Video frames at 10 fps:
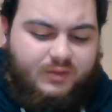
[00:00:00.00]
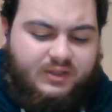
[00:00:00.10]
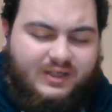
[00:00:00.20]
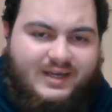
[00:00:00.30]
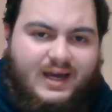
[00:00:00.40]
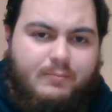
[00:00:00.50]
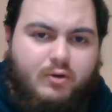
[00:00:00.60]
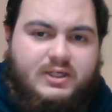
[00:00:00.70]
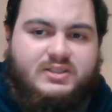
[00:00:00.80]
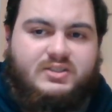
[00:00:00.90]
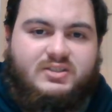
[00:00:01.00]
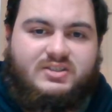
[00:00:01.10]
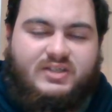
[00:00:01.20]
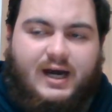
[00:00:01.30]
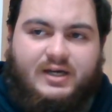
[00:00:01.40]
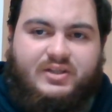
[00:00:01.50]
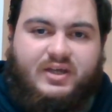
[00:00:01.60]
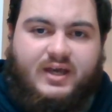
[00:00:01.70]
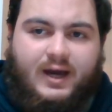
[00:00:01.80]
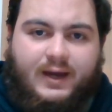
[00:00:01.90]
the Cowboys started the
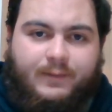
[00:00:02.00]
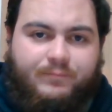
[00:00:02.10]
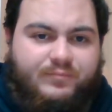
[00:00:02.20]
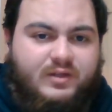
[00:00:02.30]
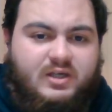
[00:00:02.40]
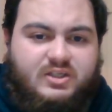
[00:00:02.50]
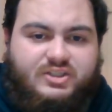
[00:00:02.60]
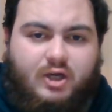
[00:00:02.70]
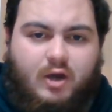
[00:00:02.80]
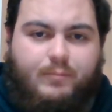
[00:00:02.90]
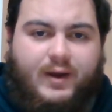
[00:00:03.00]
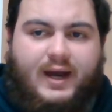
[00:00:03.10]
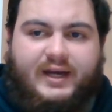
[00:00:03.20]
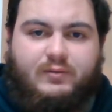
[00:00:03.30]
game so bad.